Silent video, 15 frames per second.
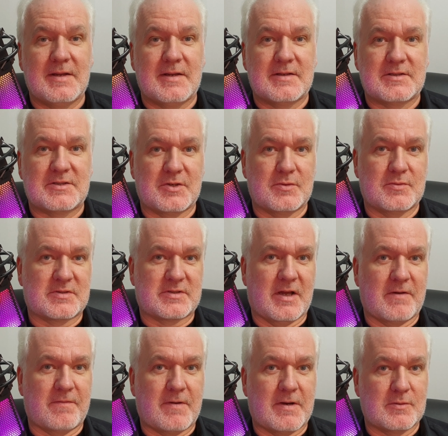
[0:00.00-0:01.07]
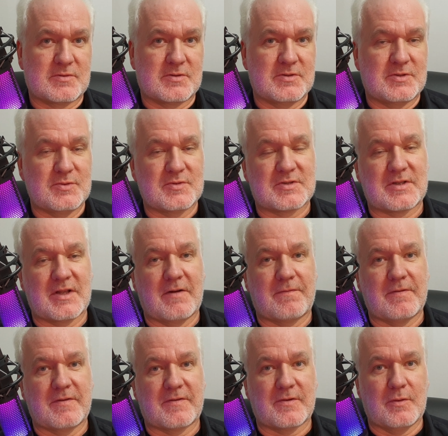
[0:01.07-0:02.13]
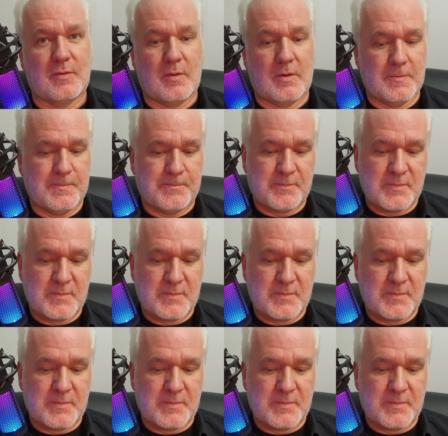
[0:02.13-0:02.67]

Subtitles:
show stuff, how to do stuff and so on.